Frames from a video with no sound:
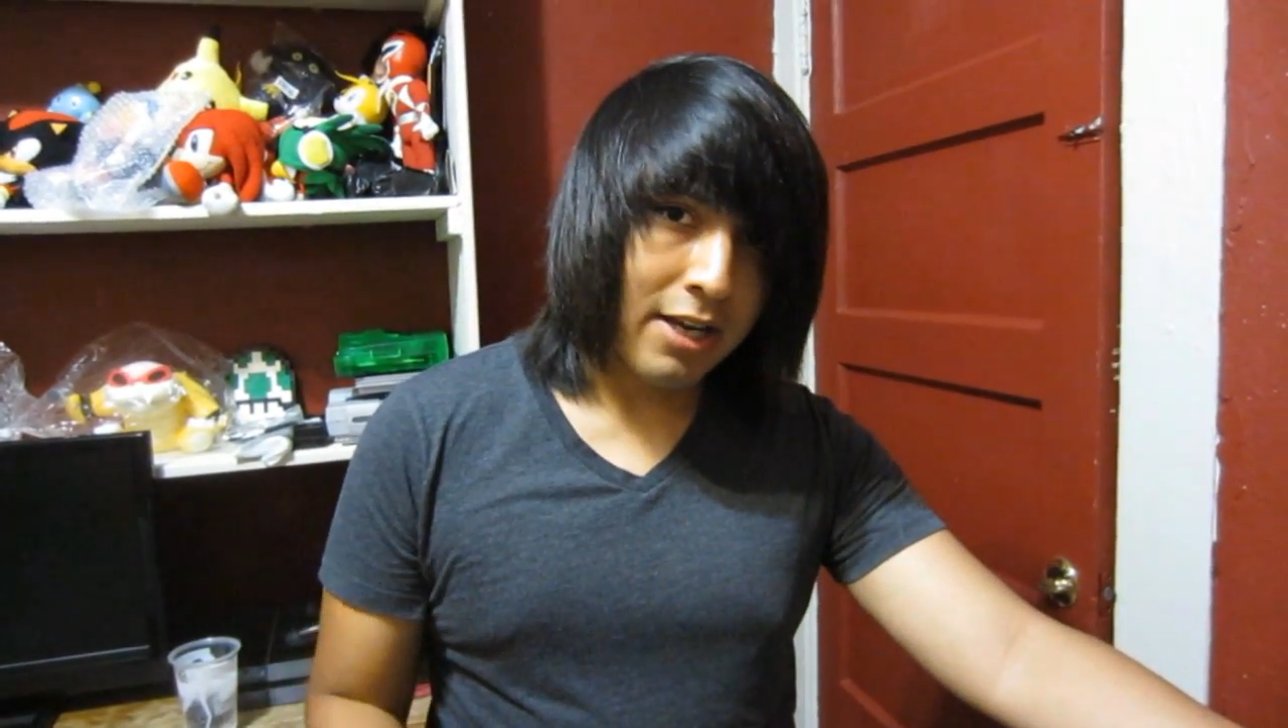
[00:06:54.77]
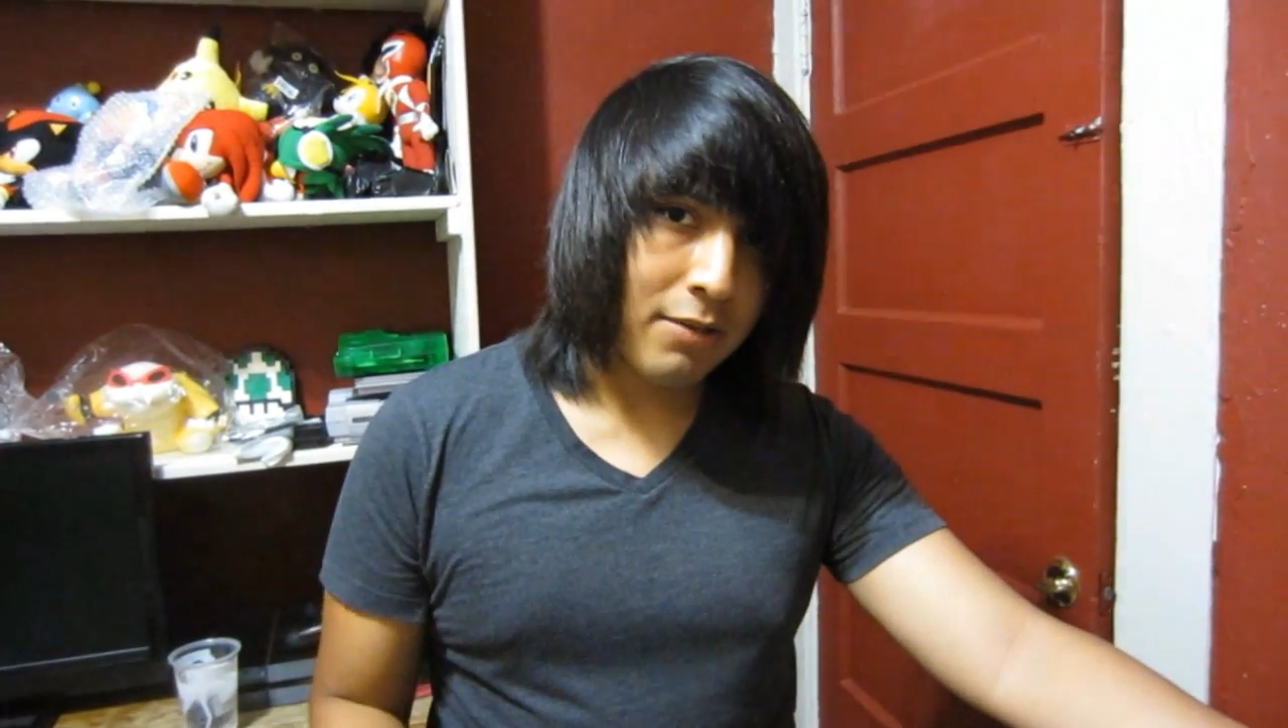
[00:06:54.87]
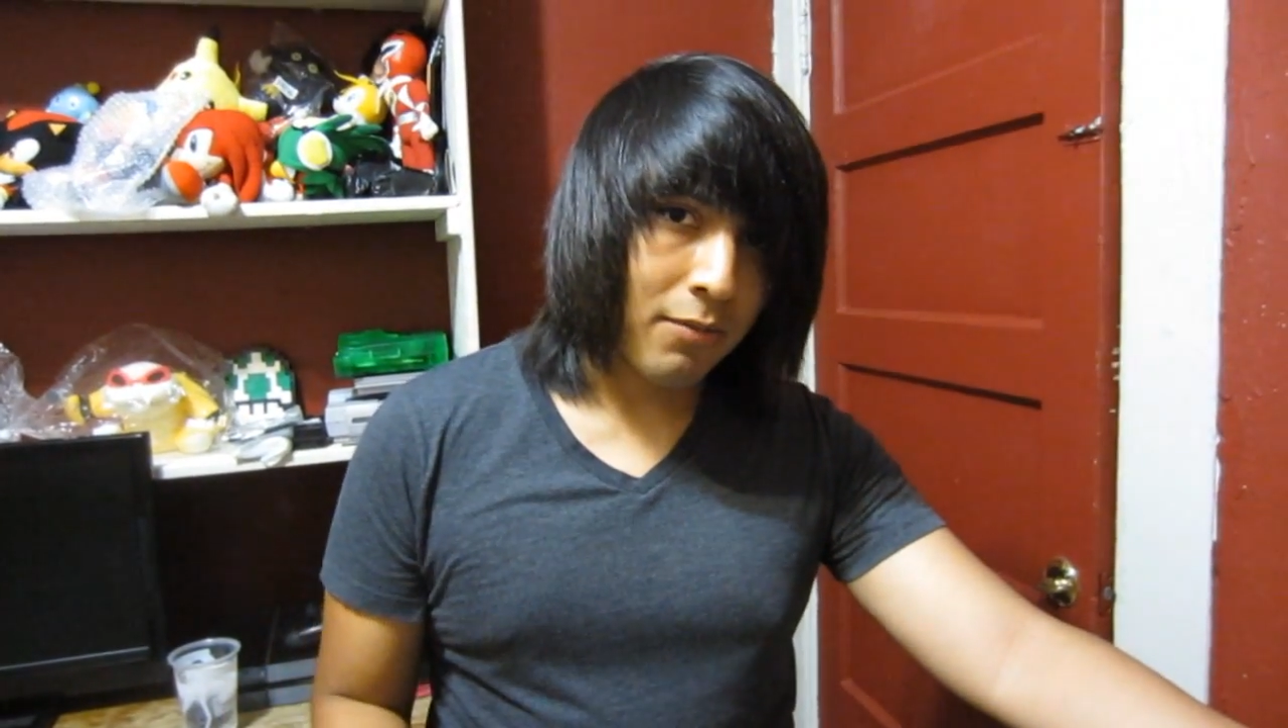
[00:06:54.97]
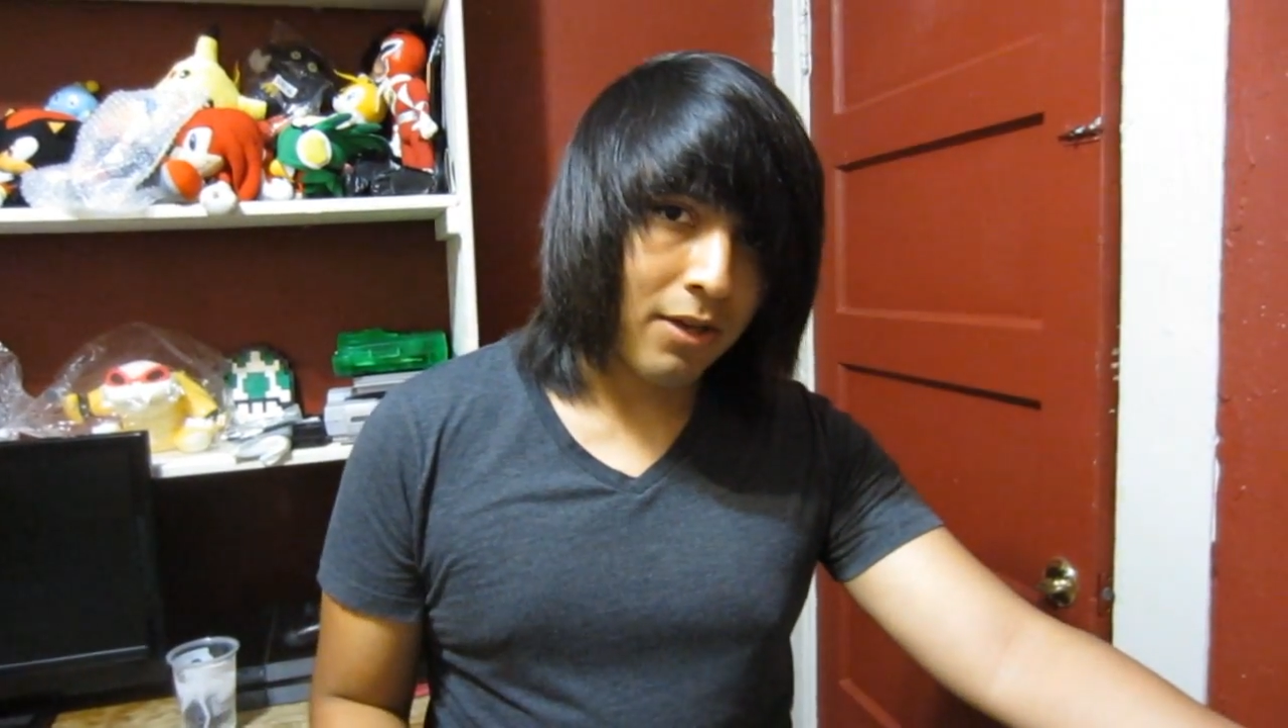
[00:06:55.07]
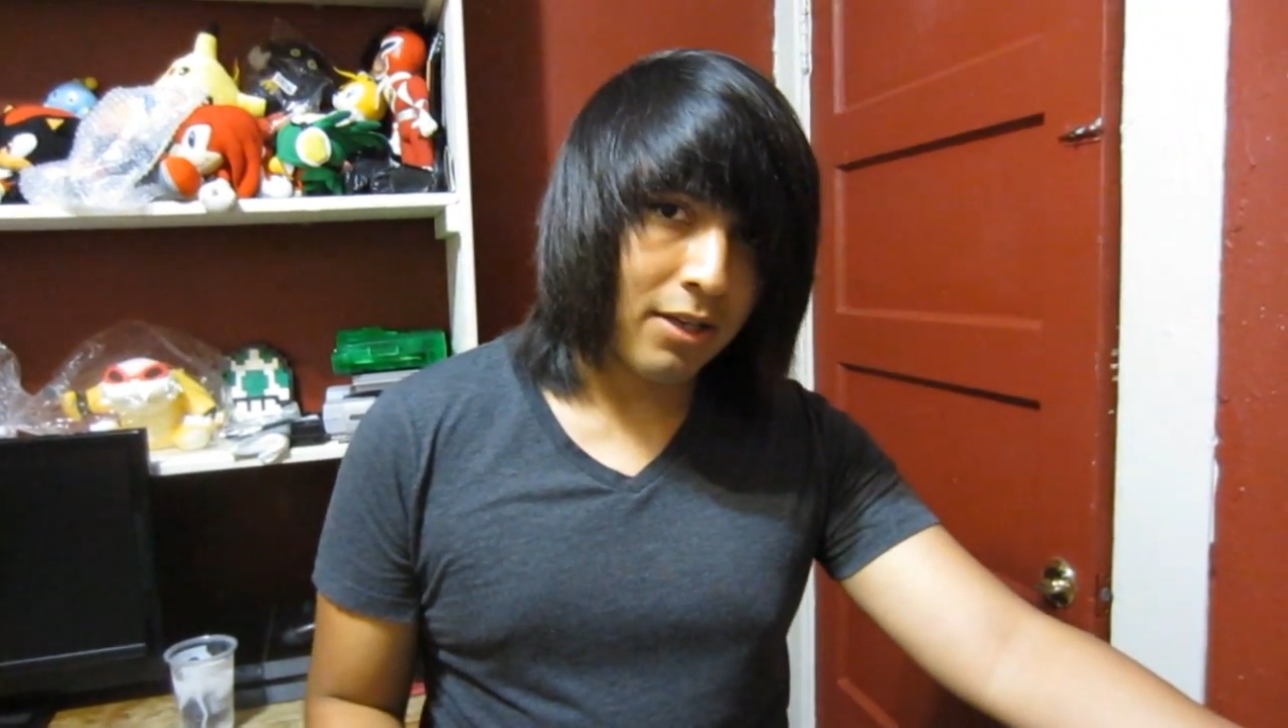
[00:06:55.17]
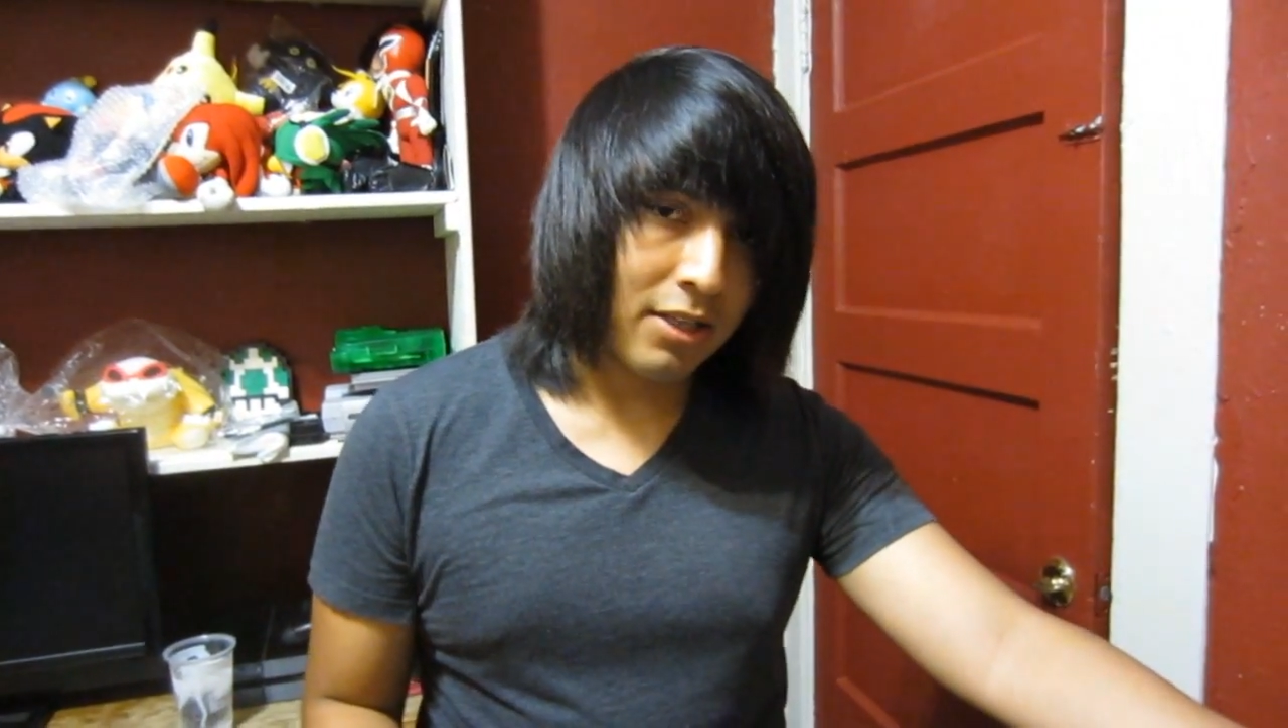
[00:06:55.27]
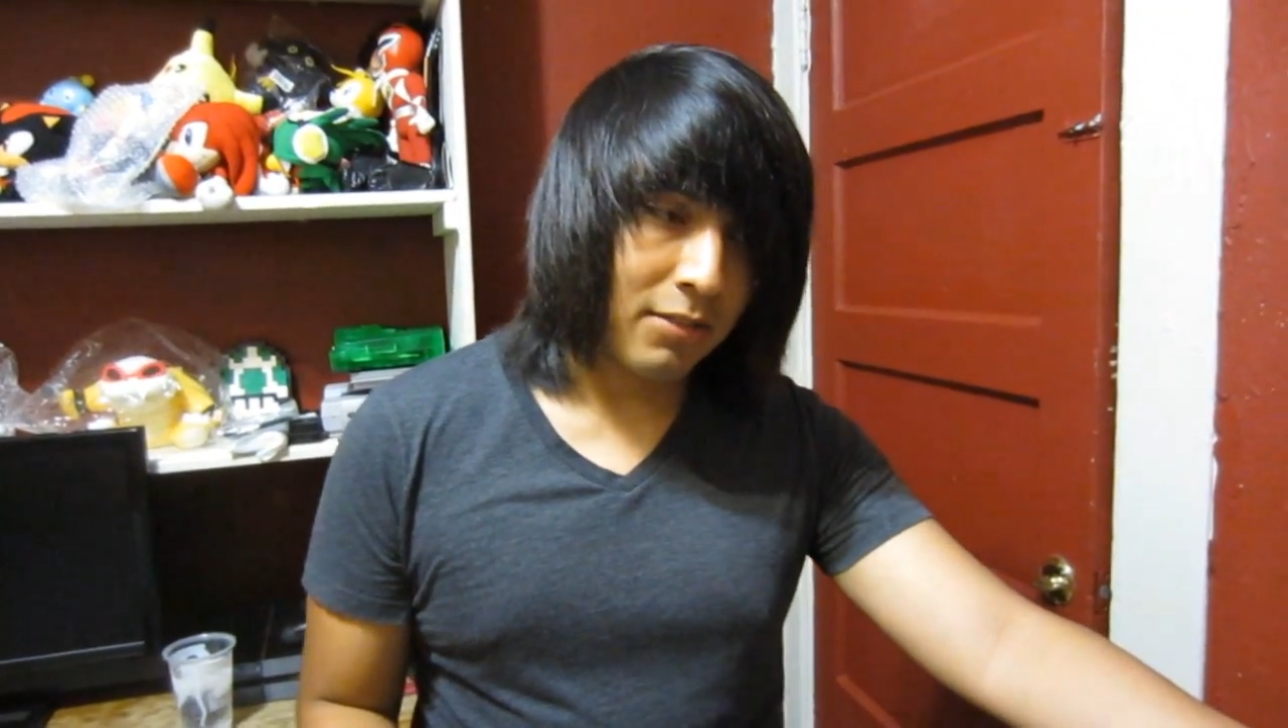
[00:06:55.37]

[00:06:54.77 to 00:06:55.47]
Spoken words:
anyone,